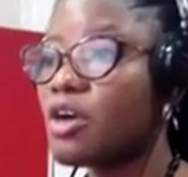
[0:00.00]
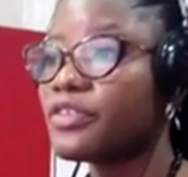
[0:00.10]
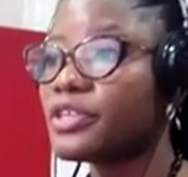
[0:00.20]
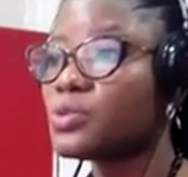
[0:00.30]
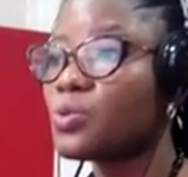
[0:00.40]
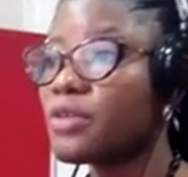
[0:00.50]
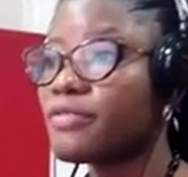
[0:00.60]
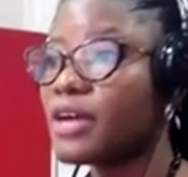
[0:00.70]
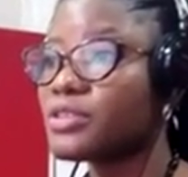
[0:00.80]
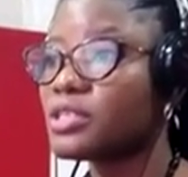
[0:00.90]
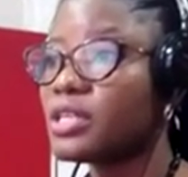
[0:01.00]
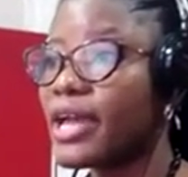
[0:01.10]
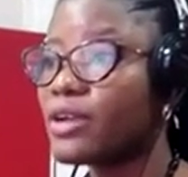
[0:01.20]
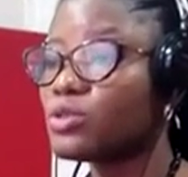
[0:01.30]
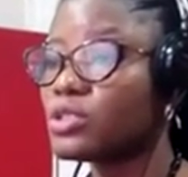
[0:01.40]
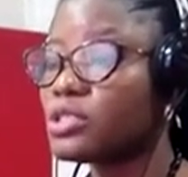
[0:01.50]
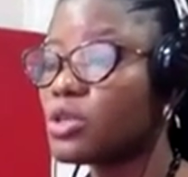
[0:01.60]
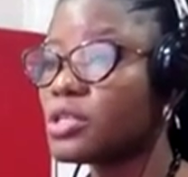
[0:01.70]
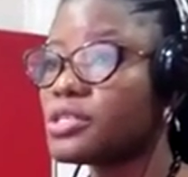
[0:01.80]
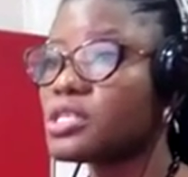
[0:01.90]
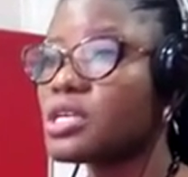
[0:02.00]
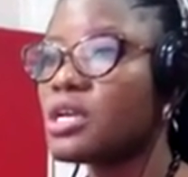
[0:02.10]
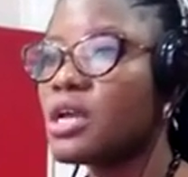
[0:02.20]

offered $1,900